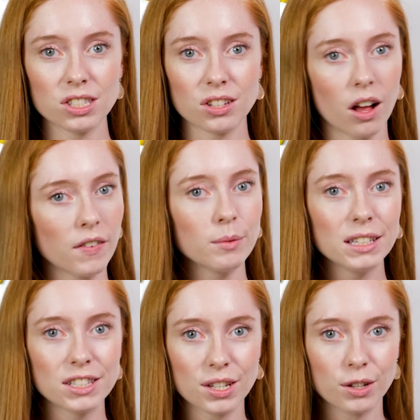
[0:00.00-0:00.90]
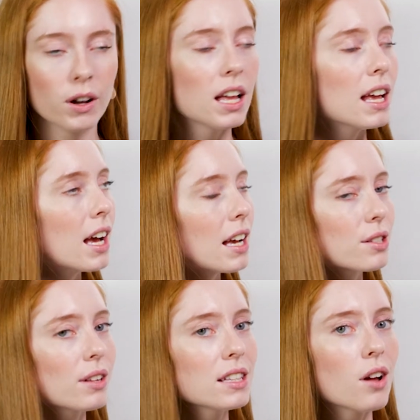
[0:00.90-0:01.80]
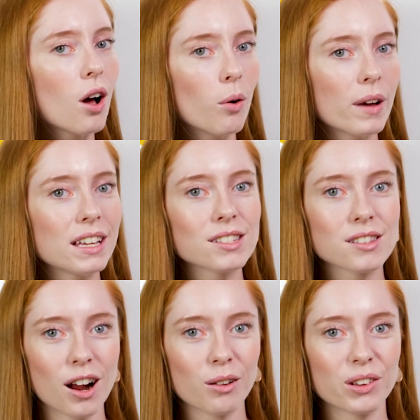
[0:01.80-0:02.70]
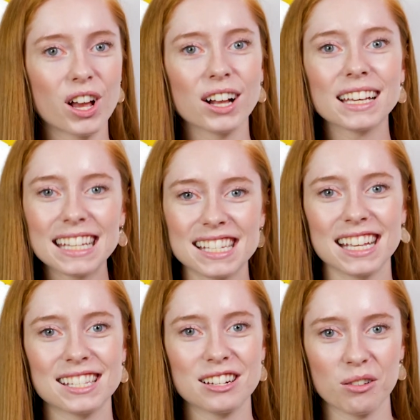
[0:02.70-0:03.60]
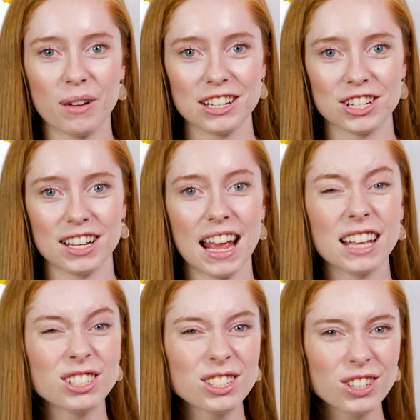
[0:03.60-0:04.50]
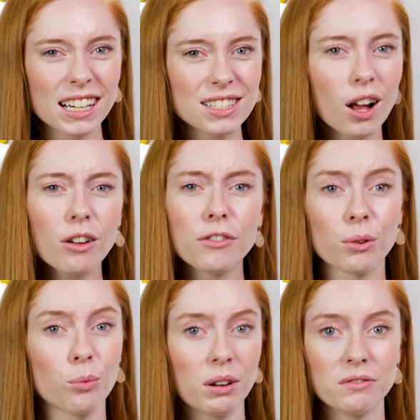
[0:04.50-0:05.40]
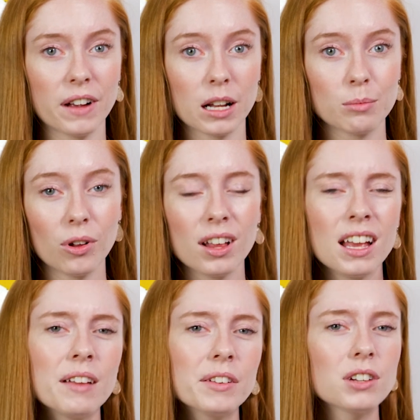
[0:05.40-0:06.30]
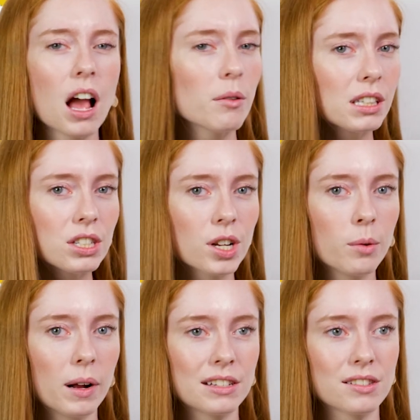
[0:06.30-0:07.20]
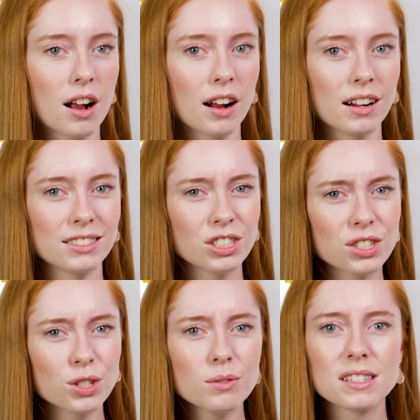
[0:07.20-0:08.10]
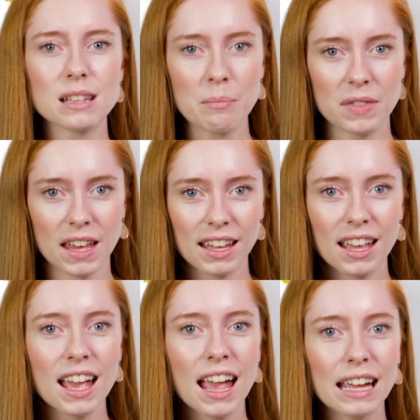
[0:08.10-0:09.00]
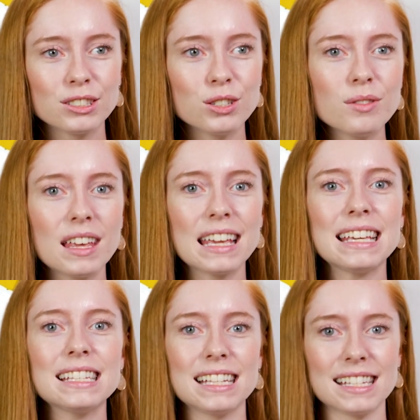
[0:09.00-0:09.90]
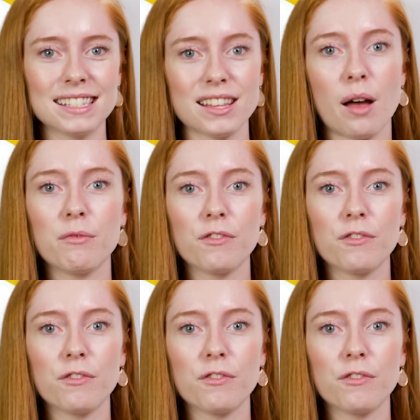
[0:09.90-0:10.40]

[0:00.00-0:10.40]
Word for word: to solve, and we do. So let's always start with our easiest equation and just try to solve for one variable. If you're not really sure where to start, just do something and do the easiest step